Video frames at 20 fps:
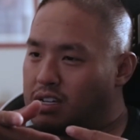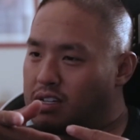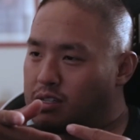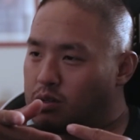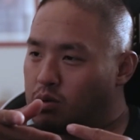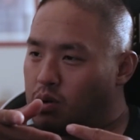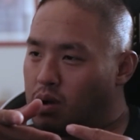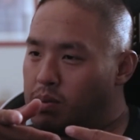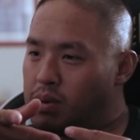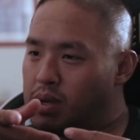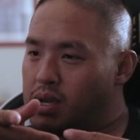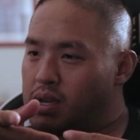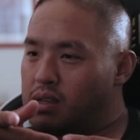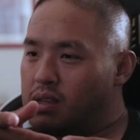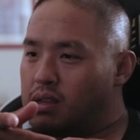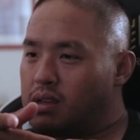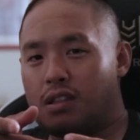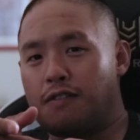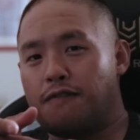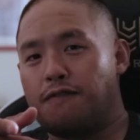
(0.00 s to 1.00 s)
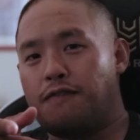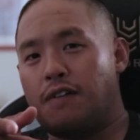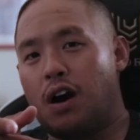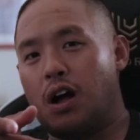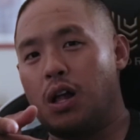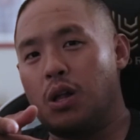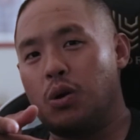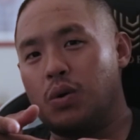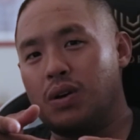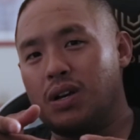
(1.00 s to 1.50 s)
it swimming, they
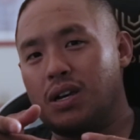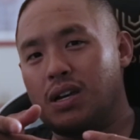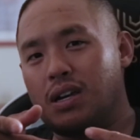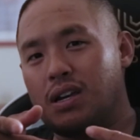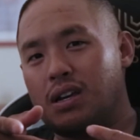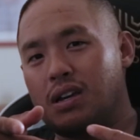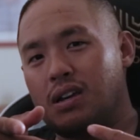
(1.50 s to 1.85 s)
follow it.